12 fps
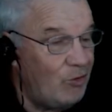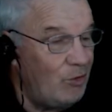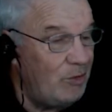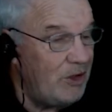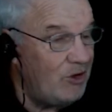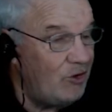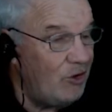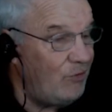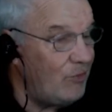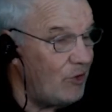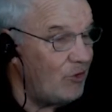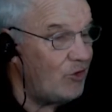will be the
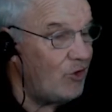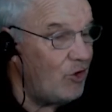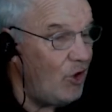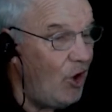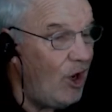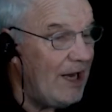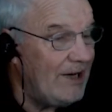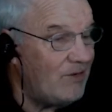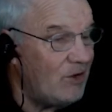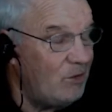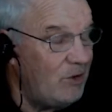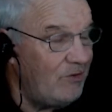difference in height
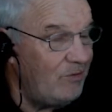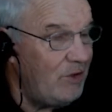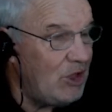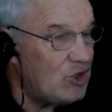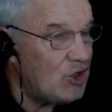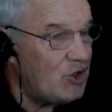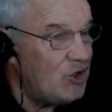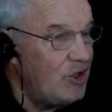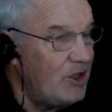that we've measured